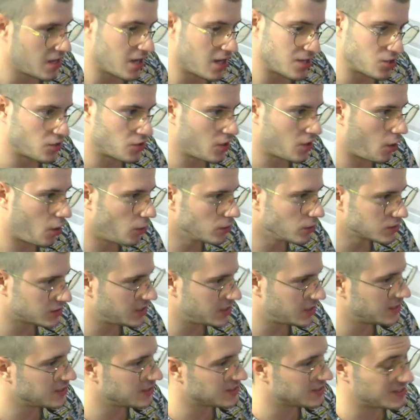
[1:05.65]
So the whole
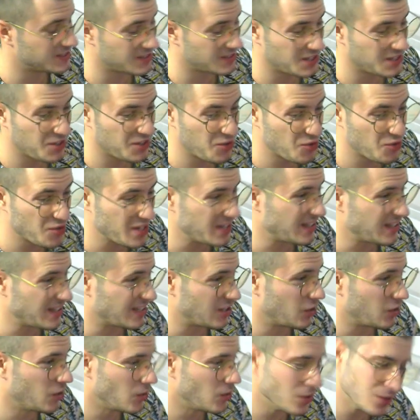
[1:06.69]
skin is really
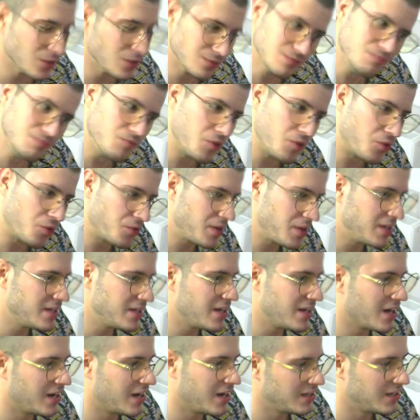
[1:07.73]
cool, really
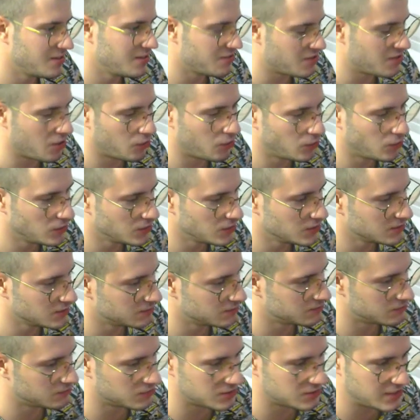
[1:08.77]
hot. The whole
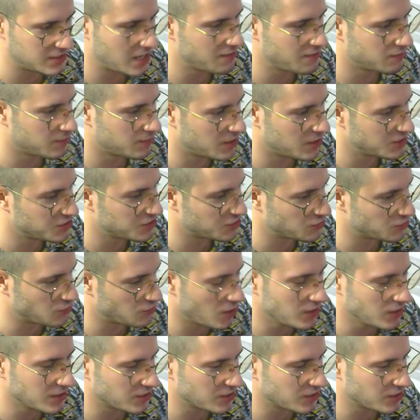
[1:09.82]
stuff about the roller